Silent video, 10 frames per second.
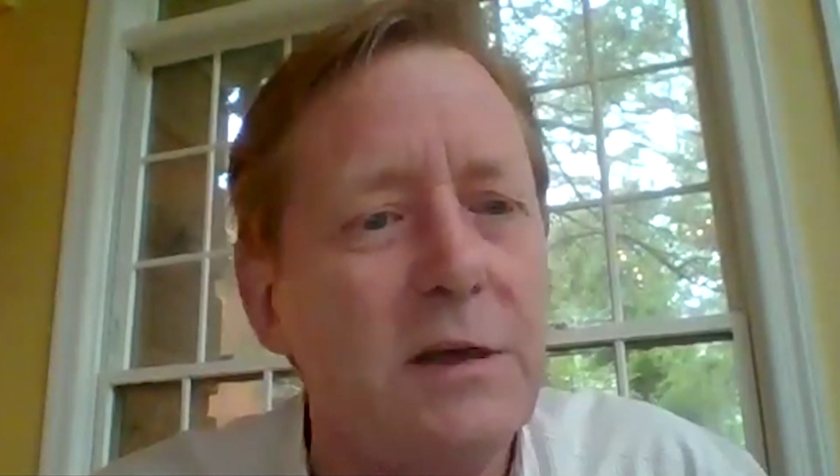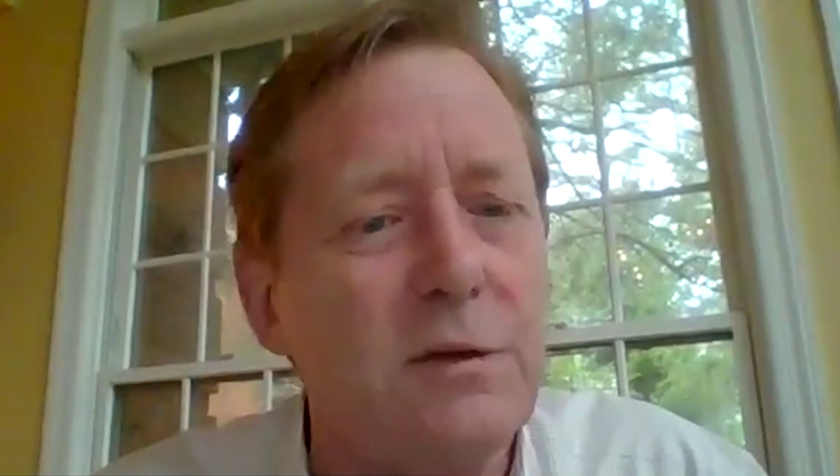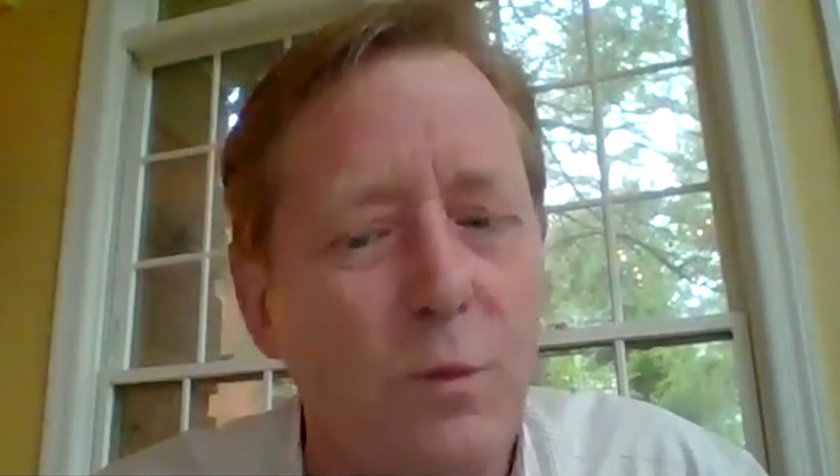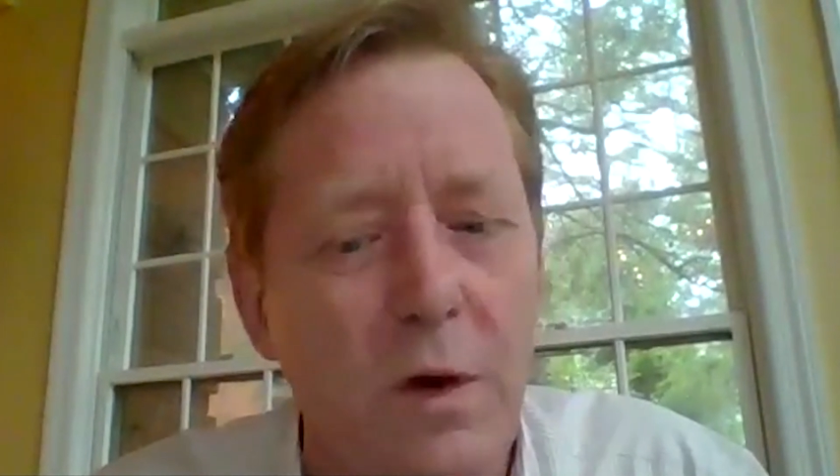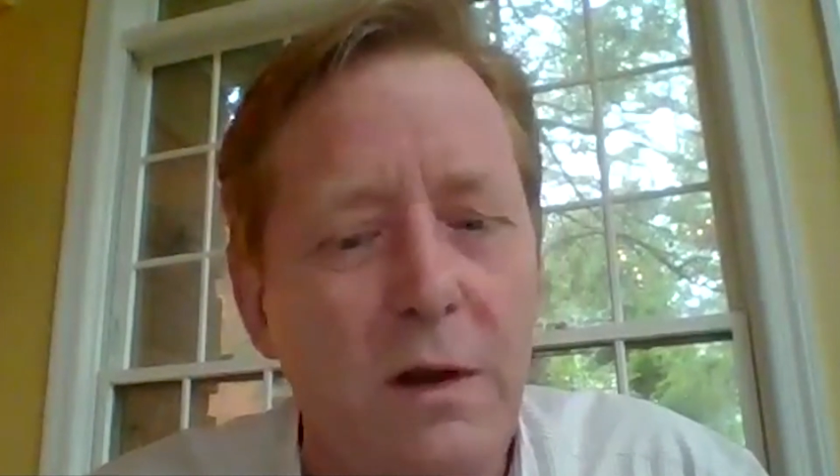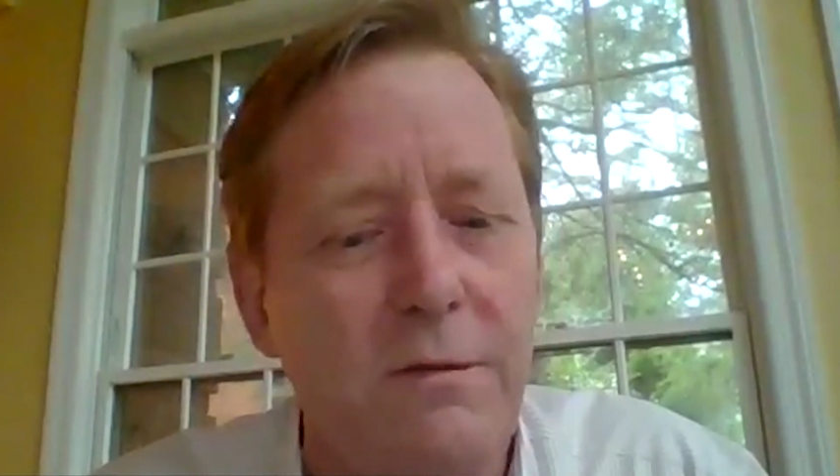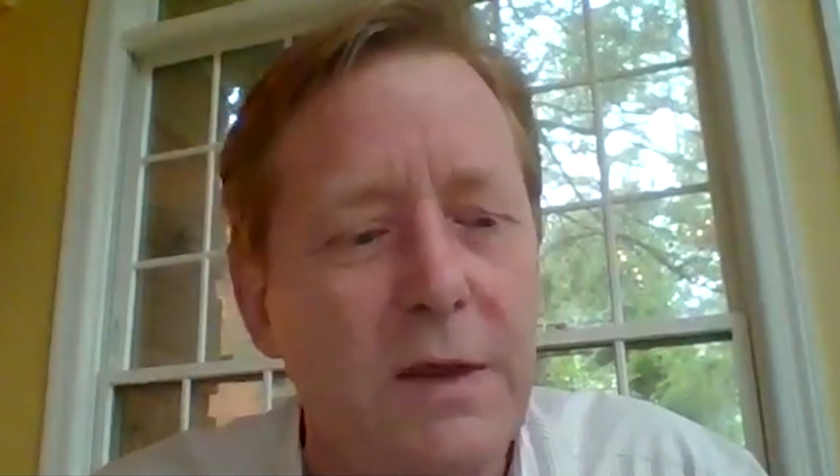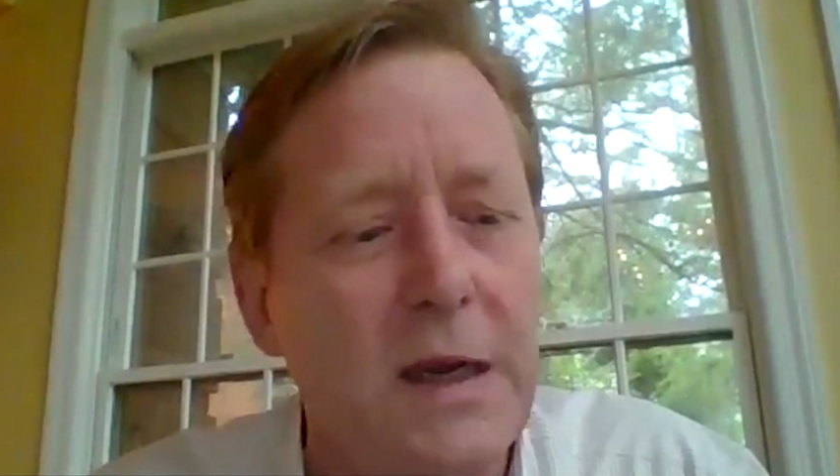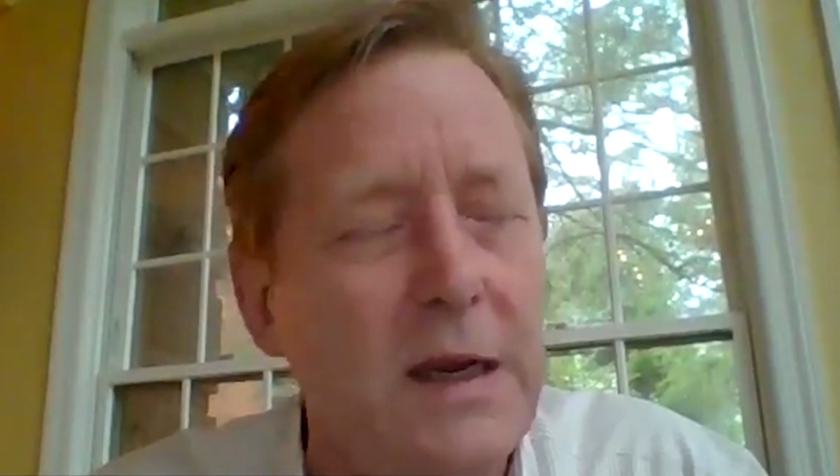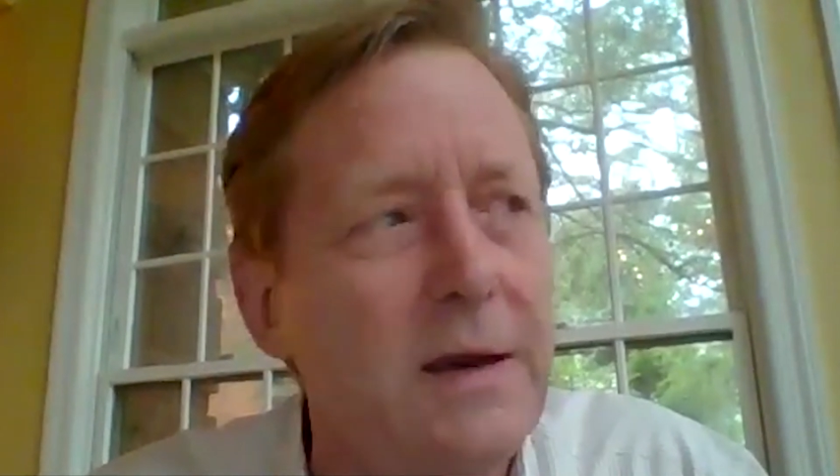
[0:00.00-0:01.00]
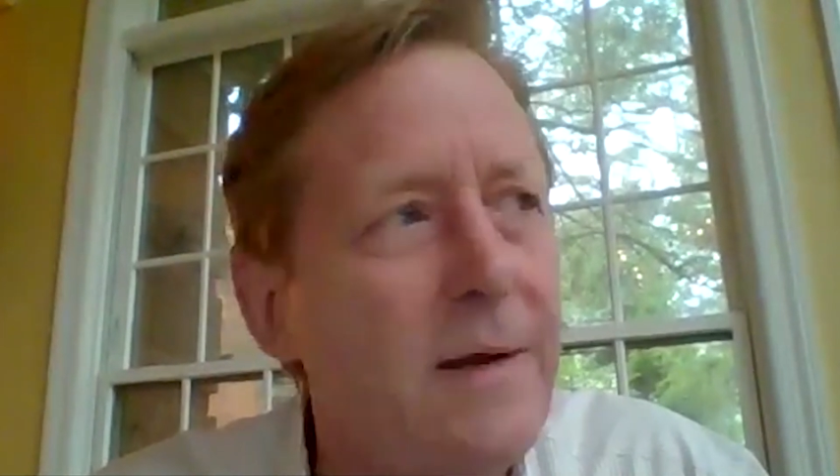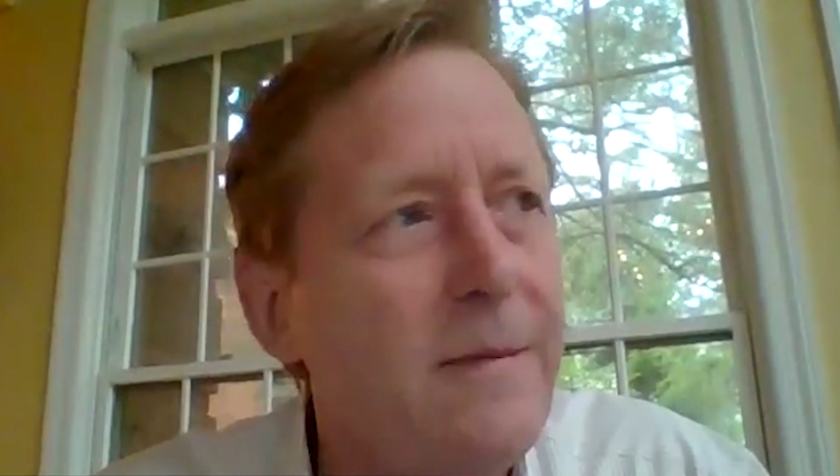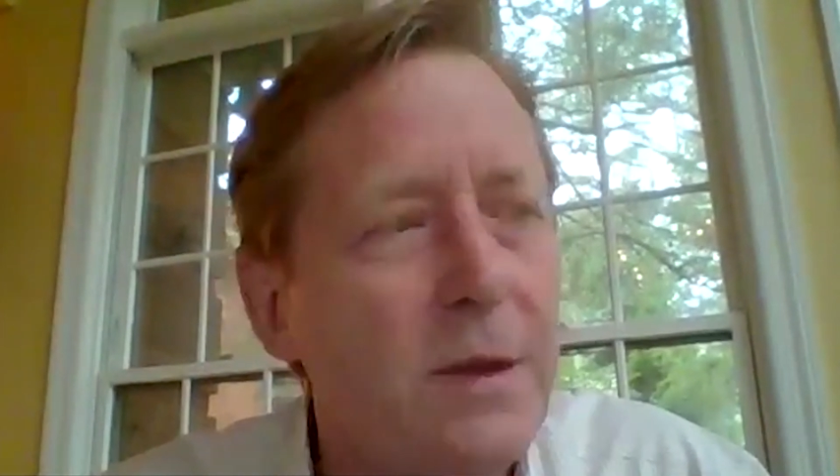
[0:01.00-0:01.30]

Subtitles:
is one of the